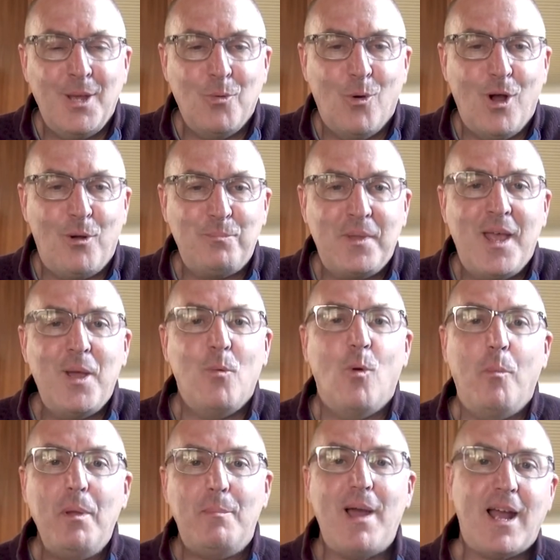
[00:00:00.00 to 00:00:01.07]
Well,
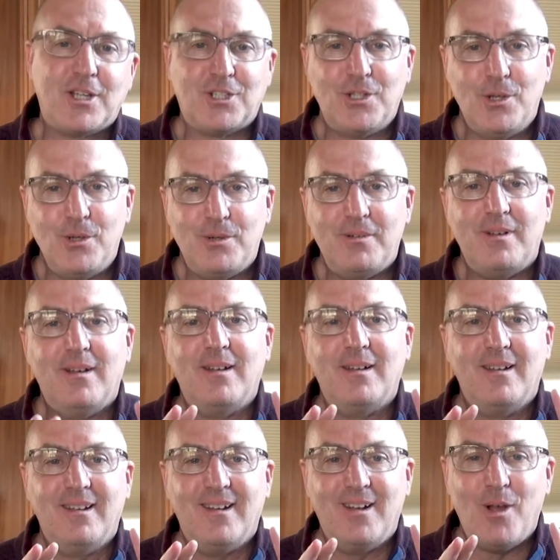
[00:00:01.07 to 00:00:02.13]
we'll be back soon.
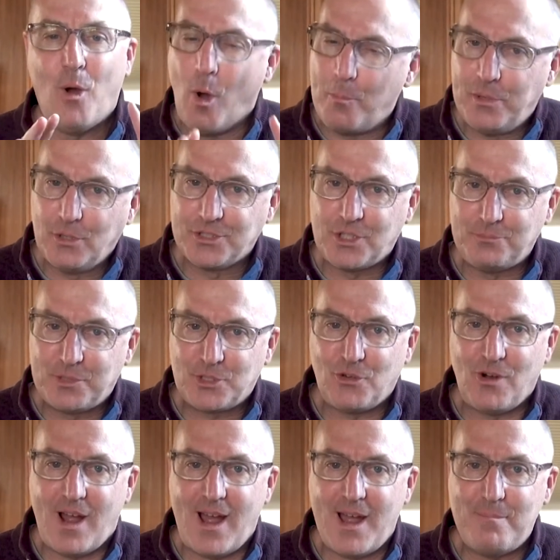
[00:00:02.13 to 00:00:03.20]
Hope you'll
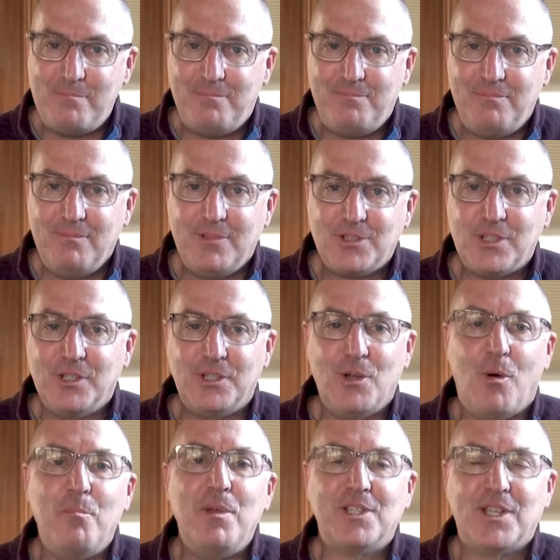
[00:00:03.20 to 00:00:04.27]
subscribe so you
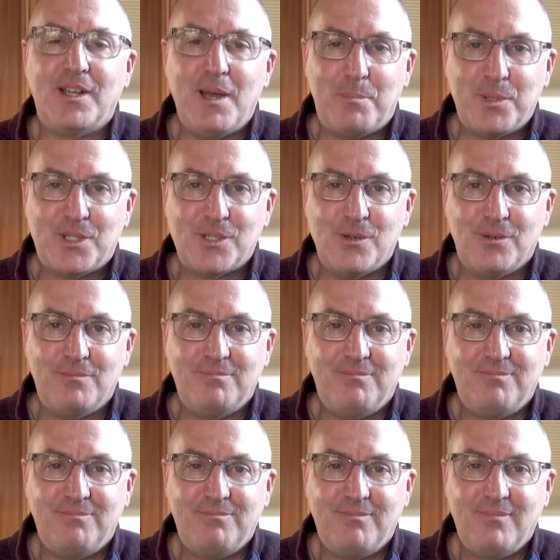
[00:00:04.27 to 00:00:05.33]
don't miss an episode.
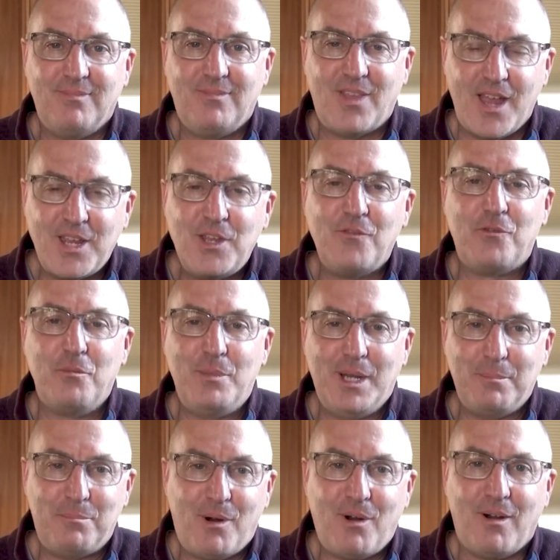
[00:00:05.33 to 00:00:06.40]
Thank you for
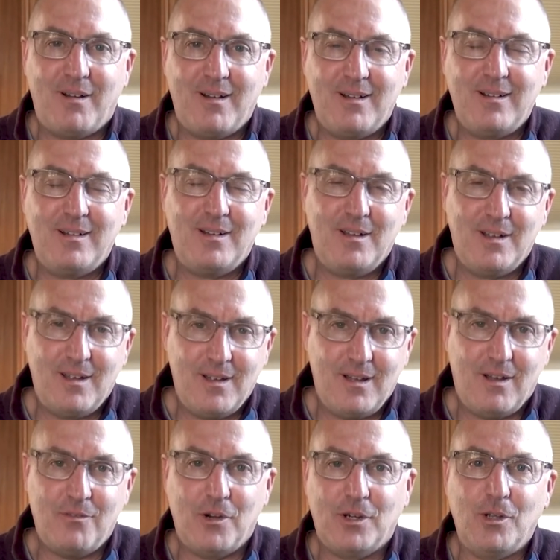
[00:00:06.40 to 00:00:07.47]
being part
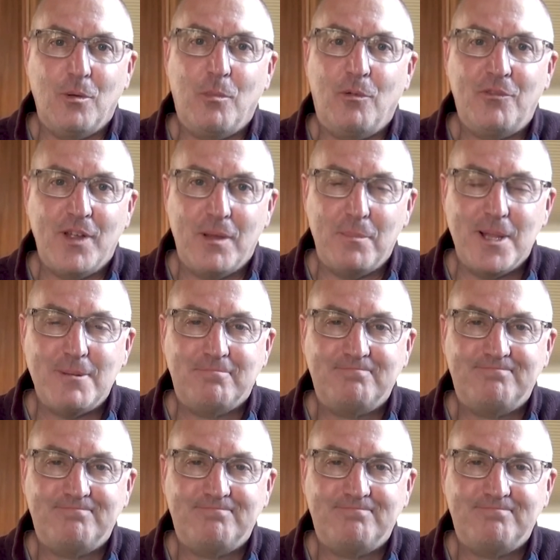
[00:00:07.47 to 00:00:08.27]
of our global family.